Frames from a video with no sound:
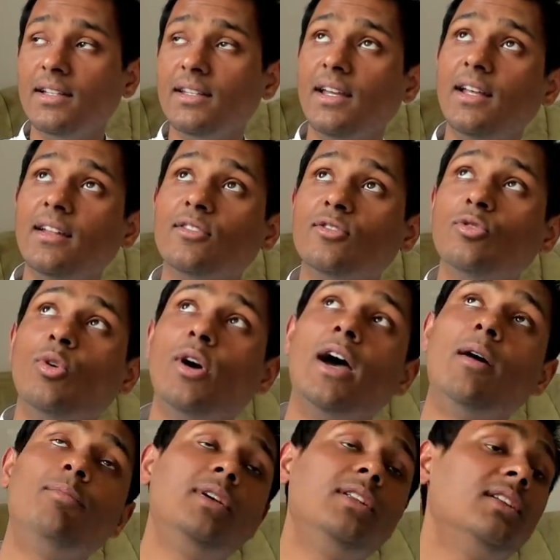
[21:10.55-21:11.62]
They are so
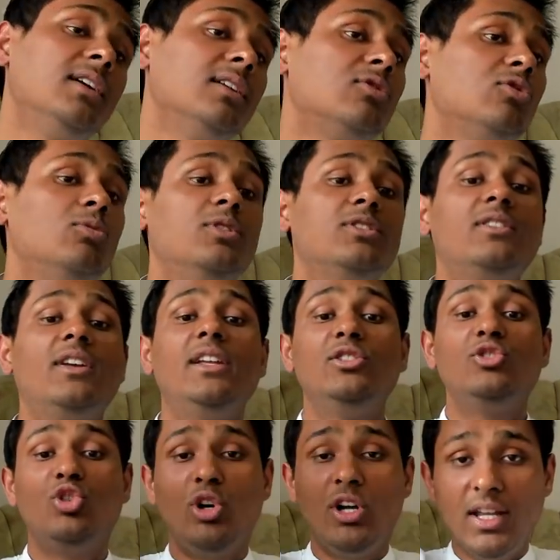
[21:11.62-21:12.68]
happy, they are so much
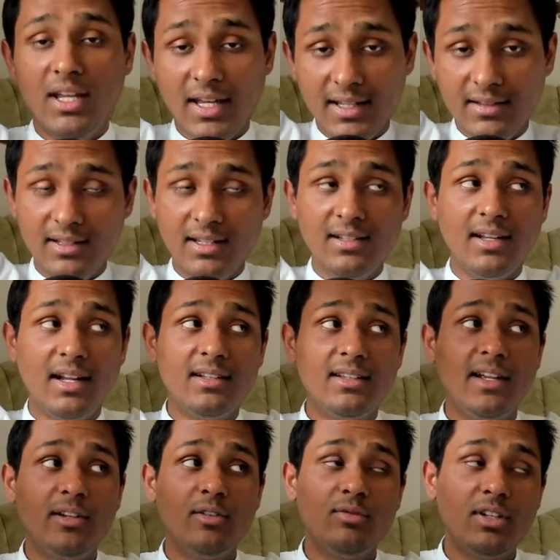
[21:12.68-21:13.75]
enjoying, and then at
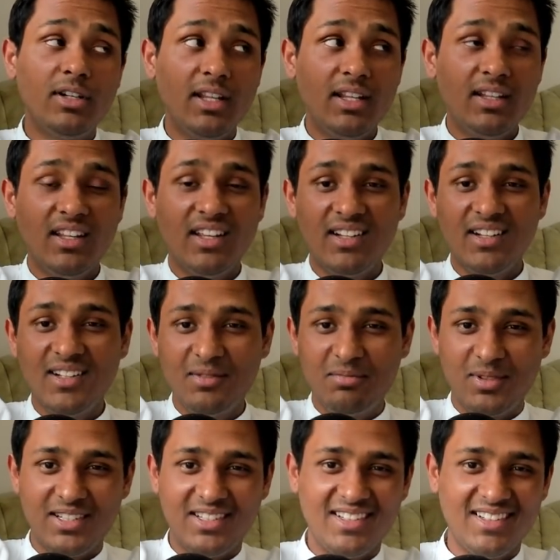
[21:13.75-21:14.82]
the end of the day, they are in
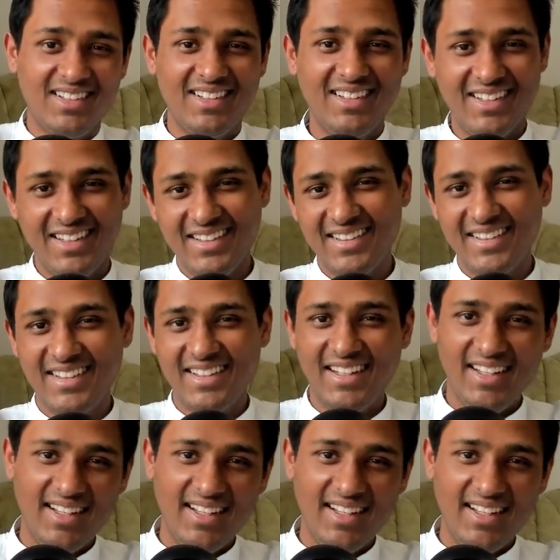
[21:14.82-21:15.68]
depression, yes.